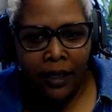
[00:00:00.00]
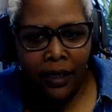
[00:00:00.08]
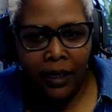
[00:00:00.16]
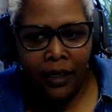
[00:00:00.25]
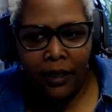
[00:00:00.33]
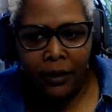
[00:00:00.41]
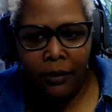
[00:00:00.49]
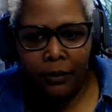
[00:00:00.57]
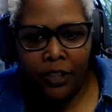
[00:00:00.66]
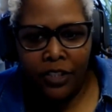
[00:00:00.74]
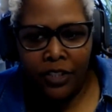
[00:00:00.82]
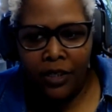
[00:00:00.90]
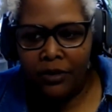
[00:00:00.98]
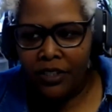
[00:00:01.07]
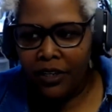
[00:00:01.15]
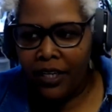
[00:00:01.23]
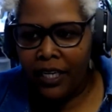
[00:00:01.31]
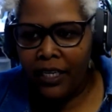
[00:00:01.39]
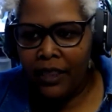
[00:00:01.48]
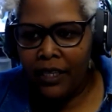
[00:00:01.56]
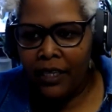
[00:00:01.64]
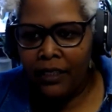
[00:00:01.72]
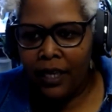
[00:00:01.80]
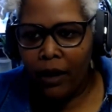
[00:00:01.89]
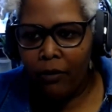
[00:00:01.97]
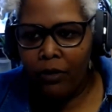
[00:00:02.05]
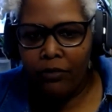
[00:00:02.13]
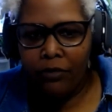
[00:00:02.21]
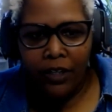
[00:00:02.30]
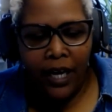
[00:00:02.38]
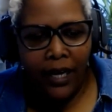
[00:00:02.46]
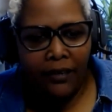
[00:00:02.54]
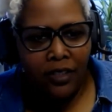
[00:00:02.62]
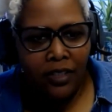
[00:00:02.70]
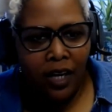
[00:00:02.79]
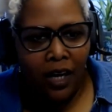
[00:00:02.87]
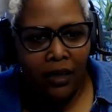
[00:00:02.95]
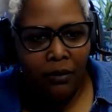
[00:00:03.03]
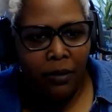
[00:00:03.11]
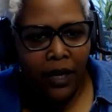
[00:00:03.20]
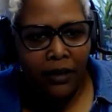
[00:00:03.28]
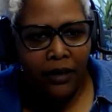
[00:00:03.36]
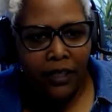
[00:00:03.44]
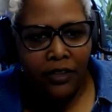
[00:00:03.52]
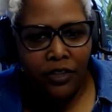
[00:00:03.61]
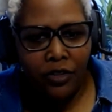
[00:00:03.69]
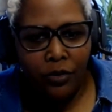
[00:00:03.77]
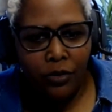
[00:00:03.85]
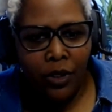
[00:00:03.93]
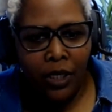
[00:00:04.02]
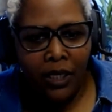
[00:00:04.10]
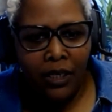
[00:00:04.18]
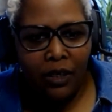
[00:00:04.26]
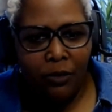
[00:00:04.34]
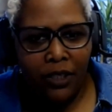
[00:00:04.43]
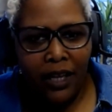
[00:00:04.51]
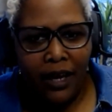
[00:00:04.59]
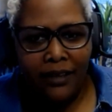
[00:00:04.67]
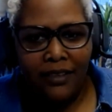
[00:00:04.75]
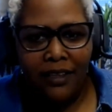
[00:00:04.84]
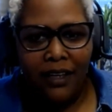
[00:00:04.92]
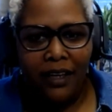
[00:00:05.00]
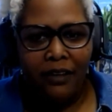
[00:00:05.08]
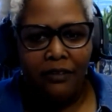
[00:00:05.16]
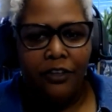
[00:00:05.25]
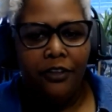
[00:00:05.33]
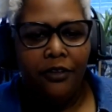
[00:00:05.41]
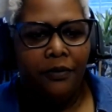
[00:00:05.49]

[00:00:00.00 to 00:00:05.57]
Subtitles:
Michelle, is there anything that we forgot to talk about that you would like to cover?